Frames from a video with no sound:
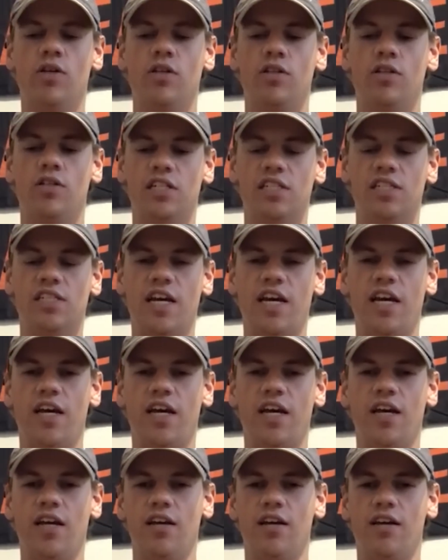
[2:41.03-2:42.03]
To
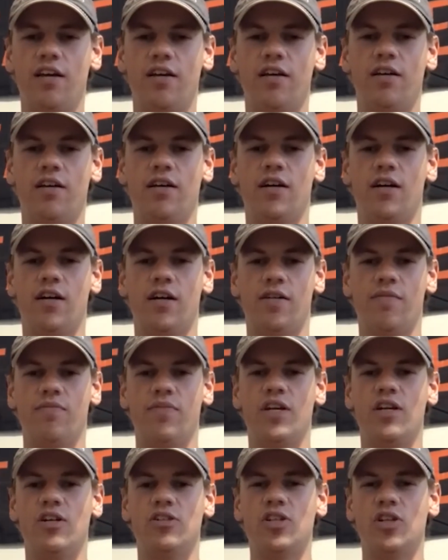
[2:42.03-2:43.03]
say um,
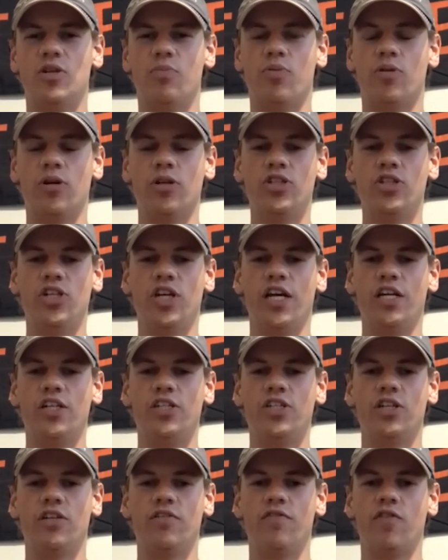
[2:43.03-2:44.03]
there's an
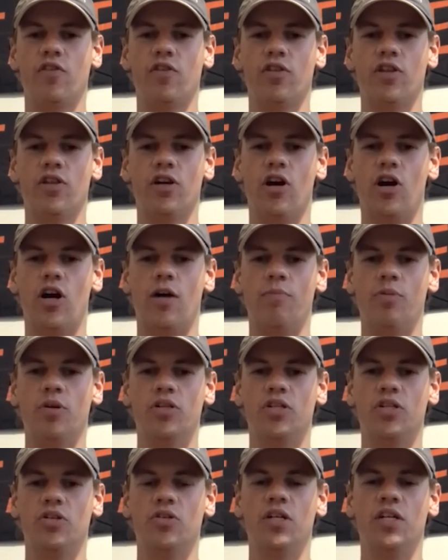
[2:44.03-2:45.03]
appreciation for the
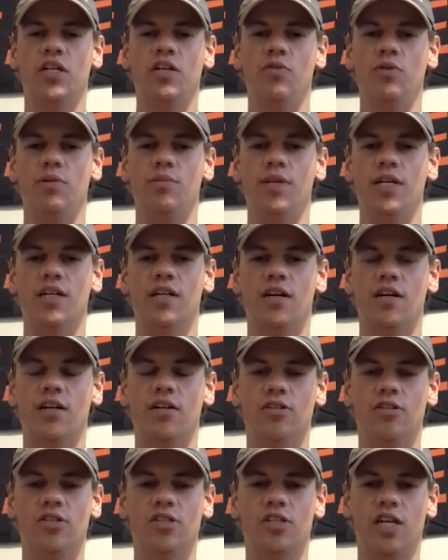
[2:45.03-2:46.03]
opportunity would be an
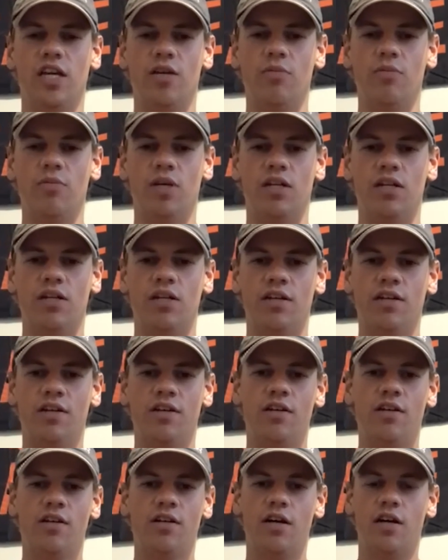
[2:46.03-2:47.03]
understatement.
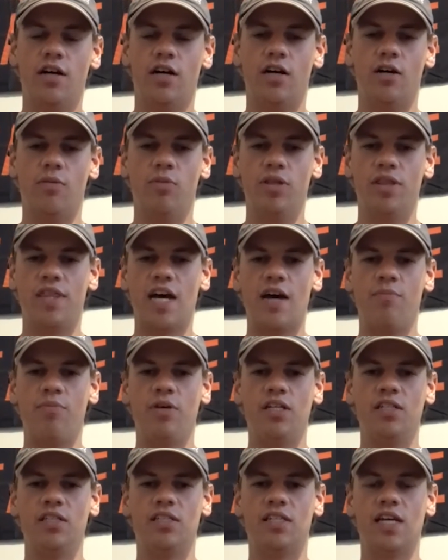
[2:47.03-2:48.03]
Uh, but that
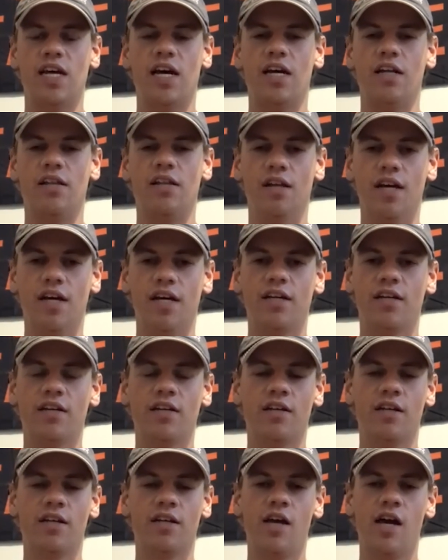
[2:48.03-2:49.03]
being said, like
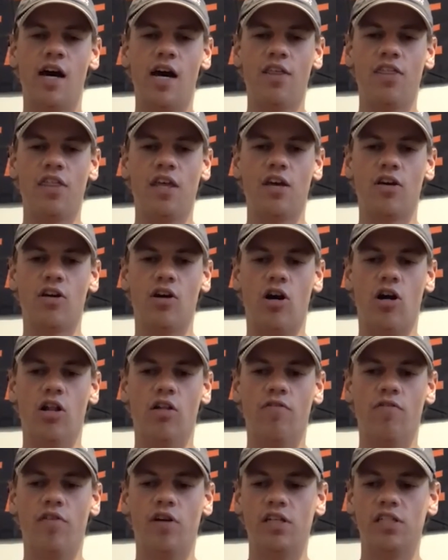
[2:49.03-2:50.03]
I think all
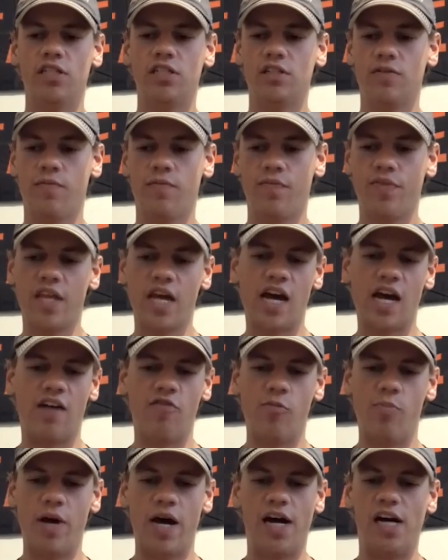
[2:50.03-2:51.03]
of us have
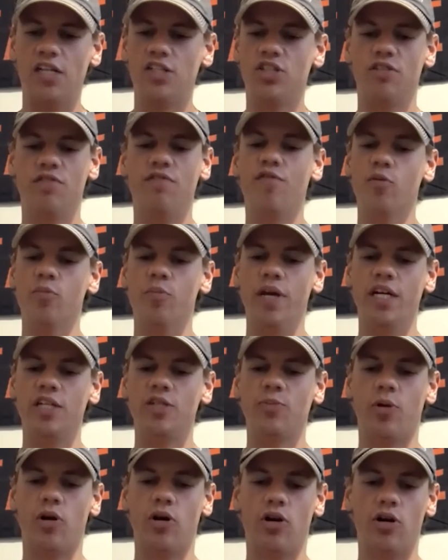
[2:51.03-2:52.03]
a passion for
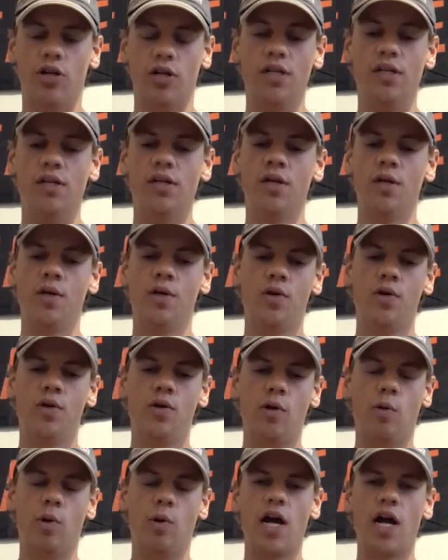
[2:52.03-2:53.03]
baseball,
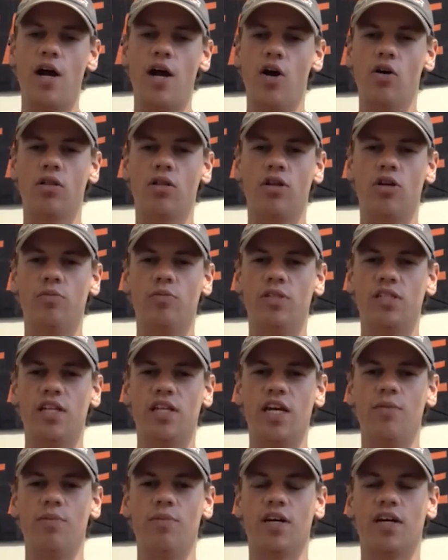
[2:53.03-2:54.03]
and we're at Oklahoma
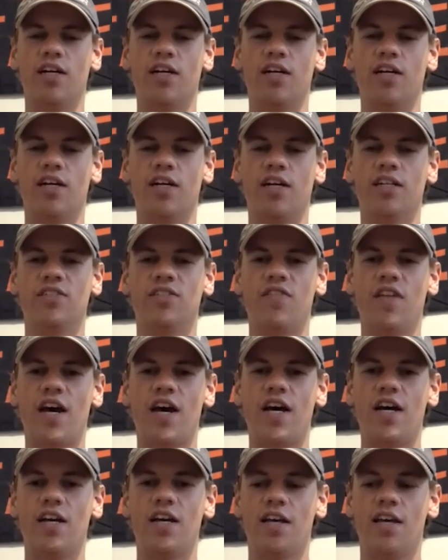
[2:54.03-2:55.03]
State because of
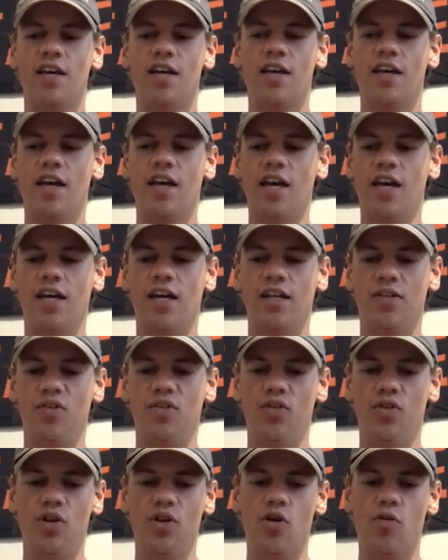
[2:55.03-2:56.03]
that.
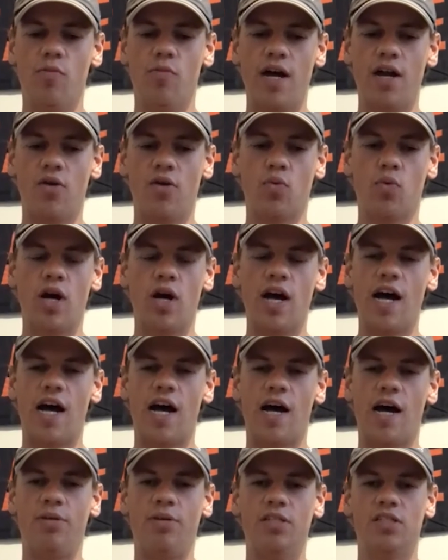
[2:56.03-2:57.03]
And no matter what
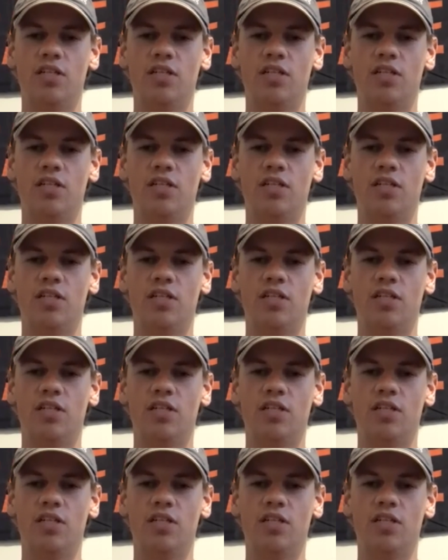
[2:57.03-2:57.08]
happens